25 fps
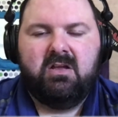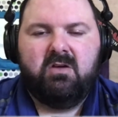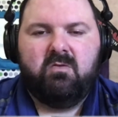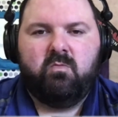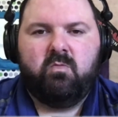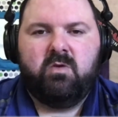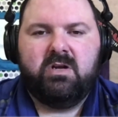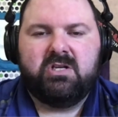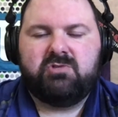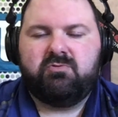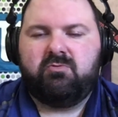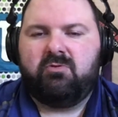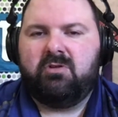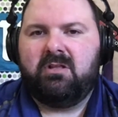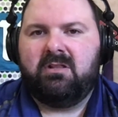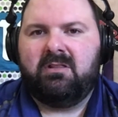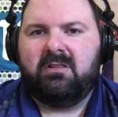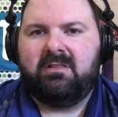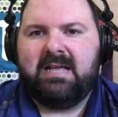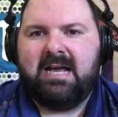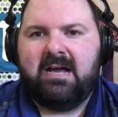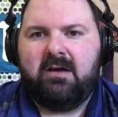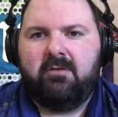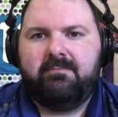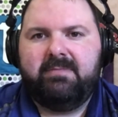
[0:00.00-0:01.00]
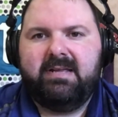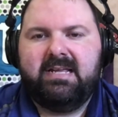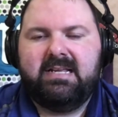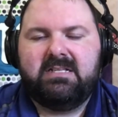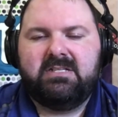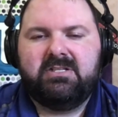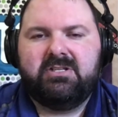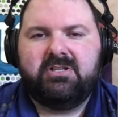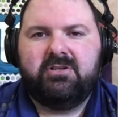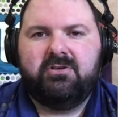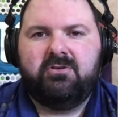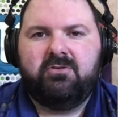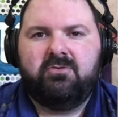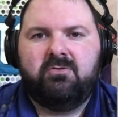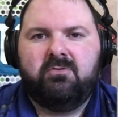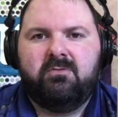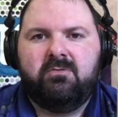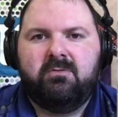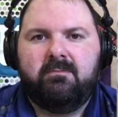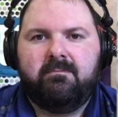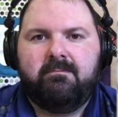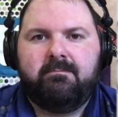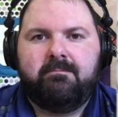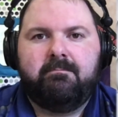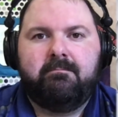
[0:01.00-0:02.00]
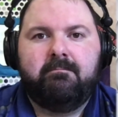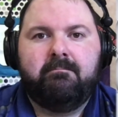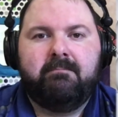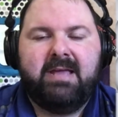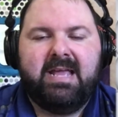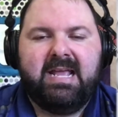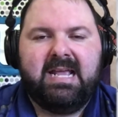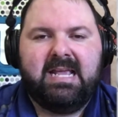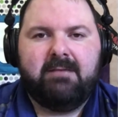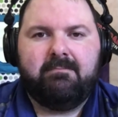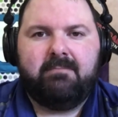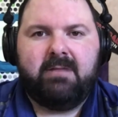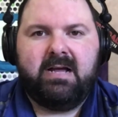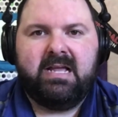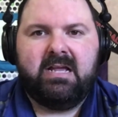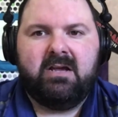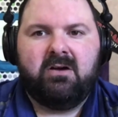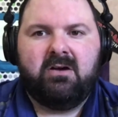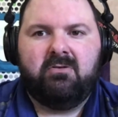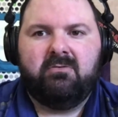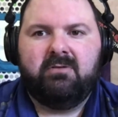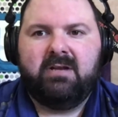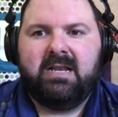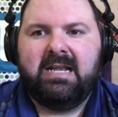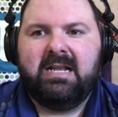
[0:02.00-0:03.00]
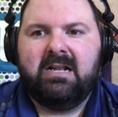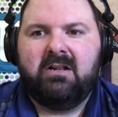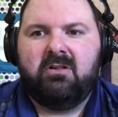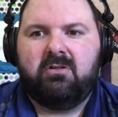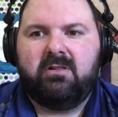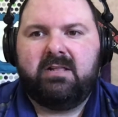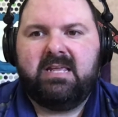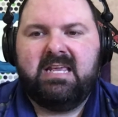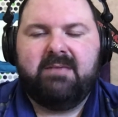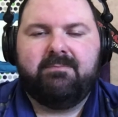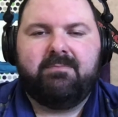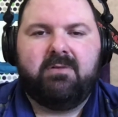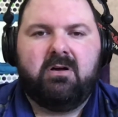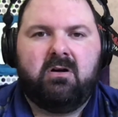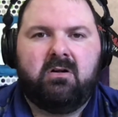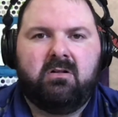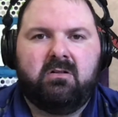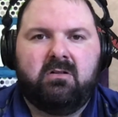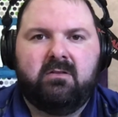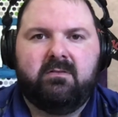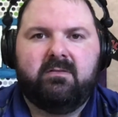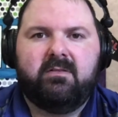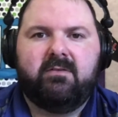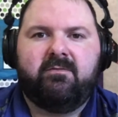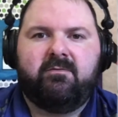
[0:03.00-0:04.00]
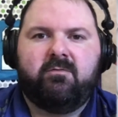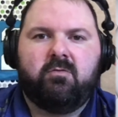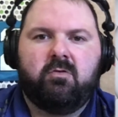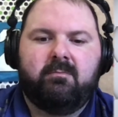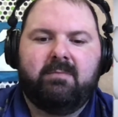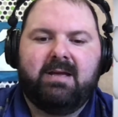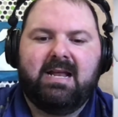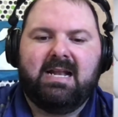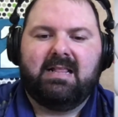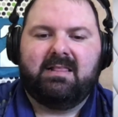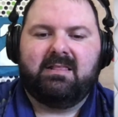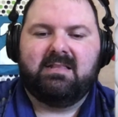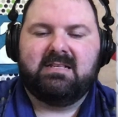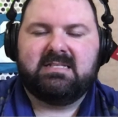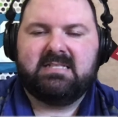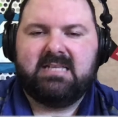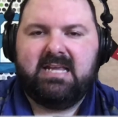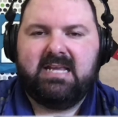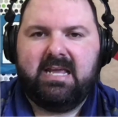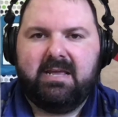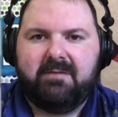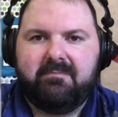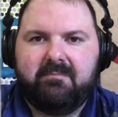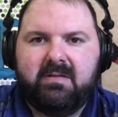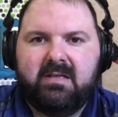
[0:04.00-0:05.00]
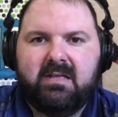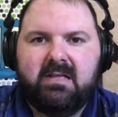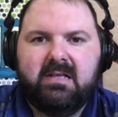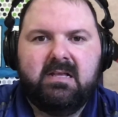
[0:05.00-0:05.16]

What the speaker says: which will allow me to make it my own, and it'll keep all of the formatting the same.